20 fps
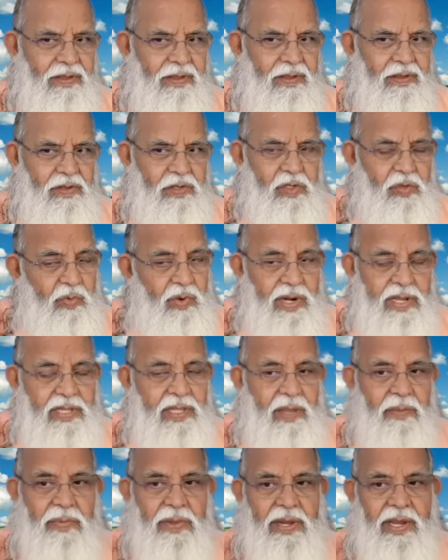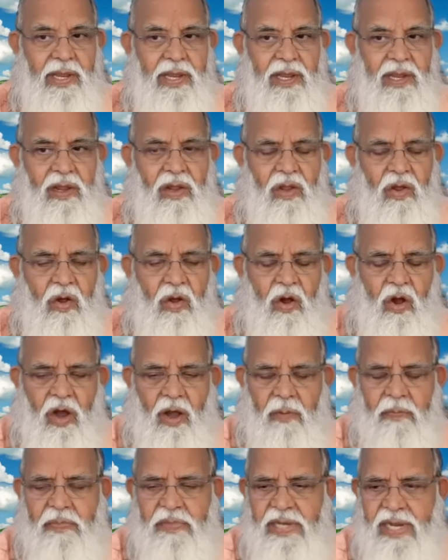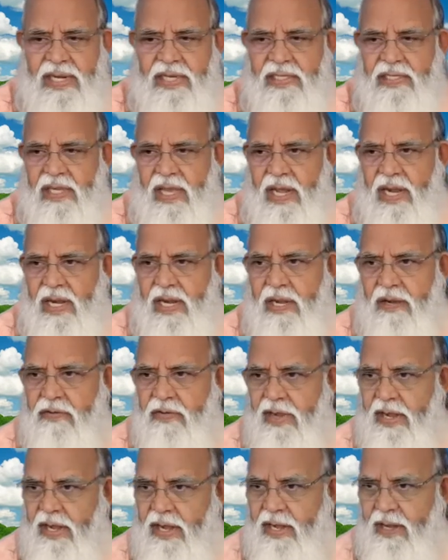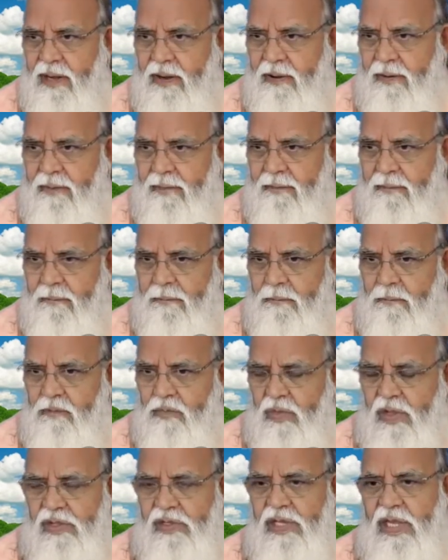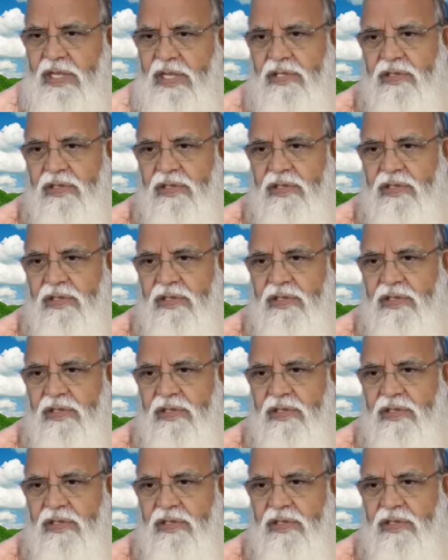So, what is happening? Objects are covering the sense